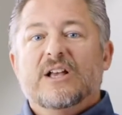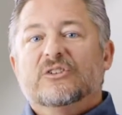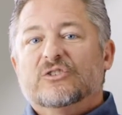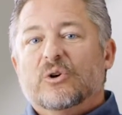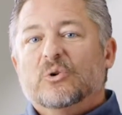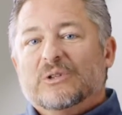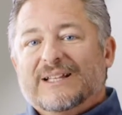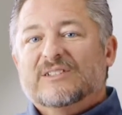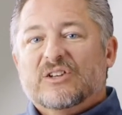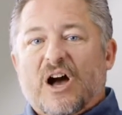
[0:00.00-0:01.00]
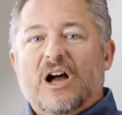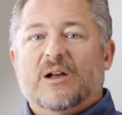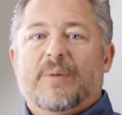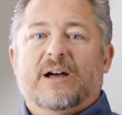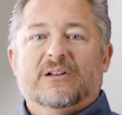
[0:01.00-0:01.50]
So let's
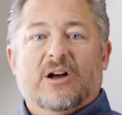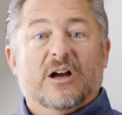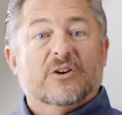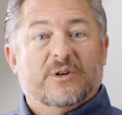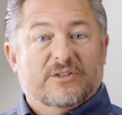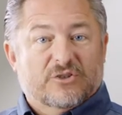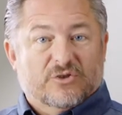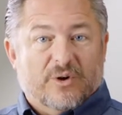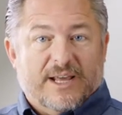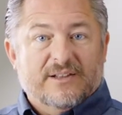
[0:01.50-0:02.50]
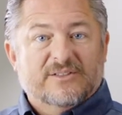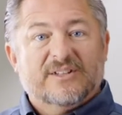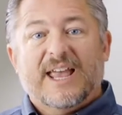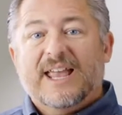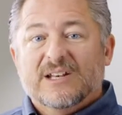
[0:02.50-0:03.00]
talk about concrete
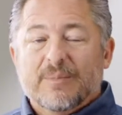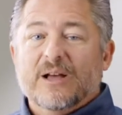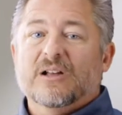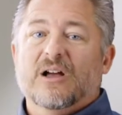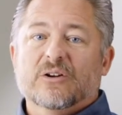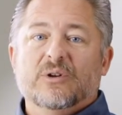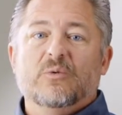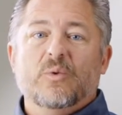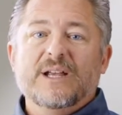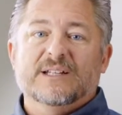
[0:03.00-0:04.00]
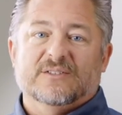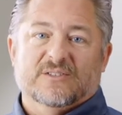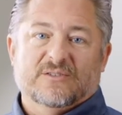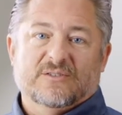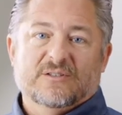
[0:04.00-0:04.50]
strengths and about concrete
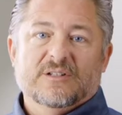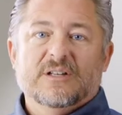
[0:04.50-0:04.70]
weaknesses.